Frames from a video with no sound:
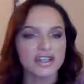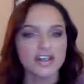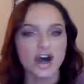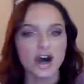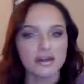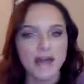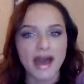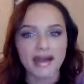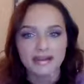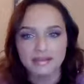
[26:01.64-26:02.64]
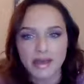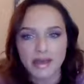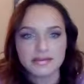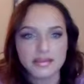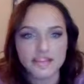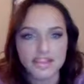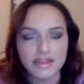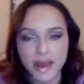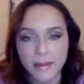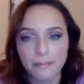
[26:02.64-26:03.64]
gets automatically messaged to
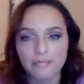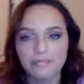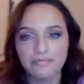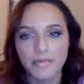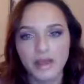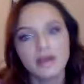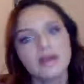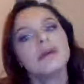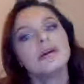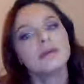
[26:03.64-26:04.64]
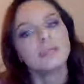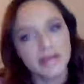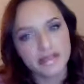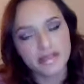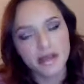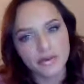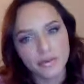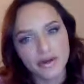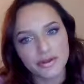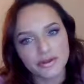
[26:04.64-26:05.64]
them. But it's another
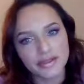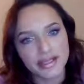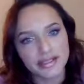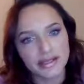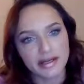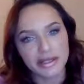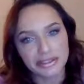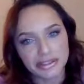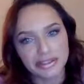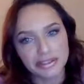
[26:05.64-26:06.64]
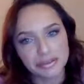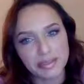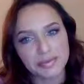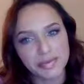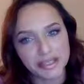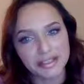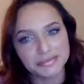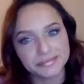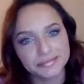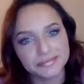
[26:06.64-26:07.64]
one of those things that it costs a little bit of money.
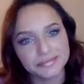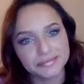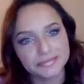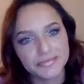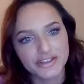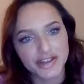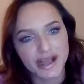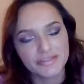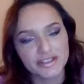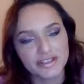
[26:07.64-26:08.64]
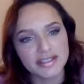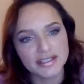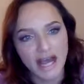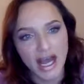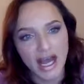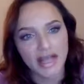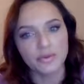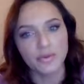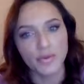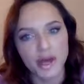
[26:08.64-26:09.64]
So you have to
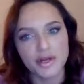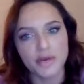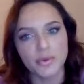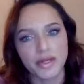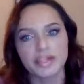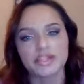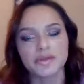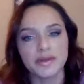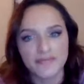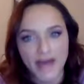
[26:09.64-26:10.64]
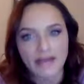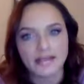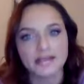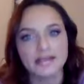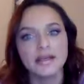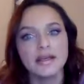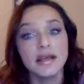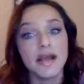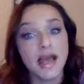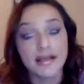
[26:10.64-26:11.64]
decide what you're willing to invest.
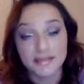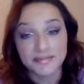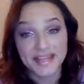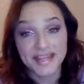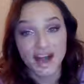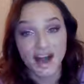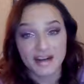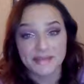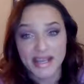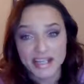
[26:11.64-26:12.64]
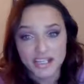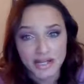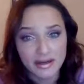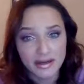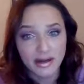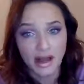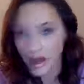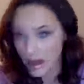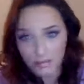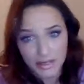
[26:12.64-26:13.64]
And to me, automation,
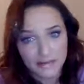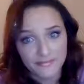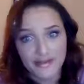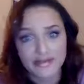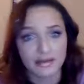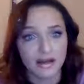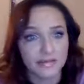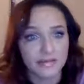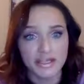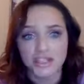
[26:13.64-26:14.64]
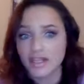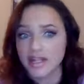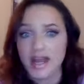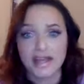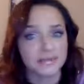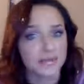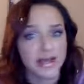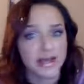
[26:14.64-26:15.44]
I'm going to invest in automation as